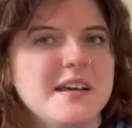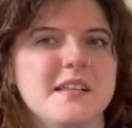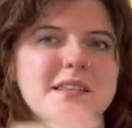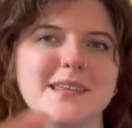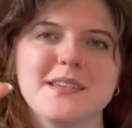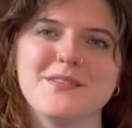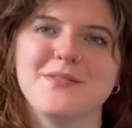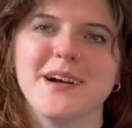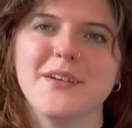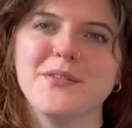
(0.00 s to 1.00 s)
this
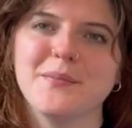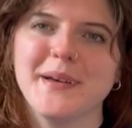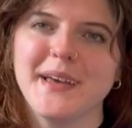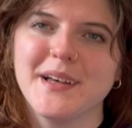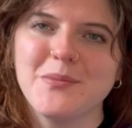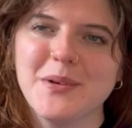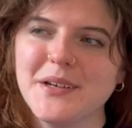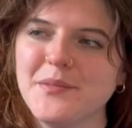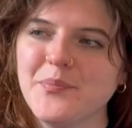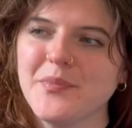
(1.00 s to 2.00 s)
far from my elbow.